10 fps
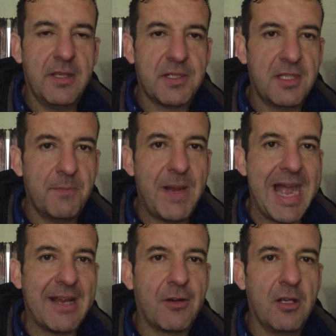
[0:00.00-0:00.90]
that's in the
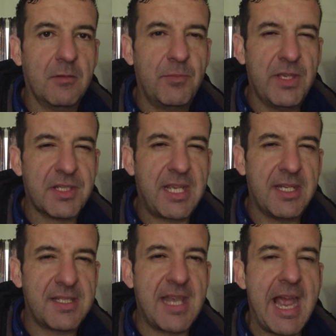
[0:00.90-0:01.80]
background, that's kind
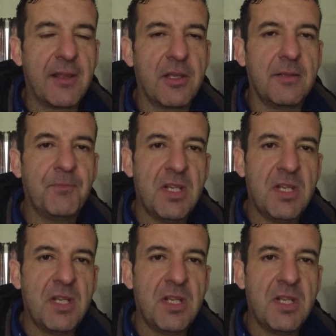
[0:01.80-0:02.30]
of silent,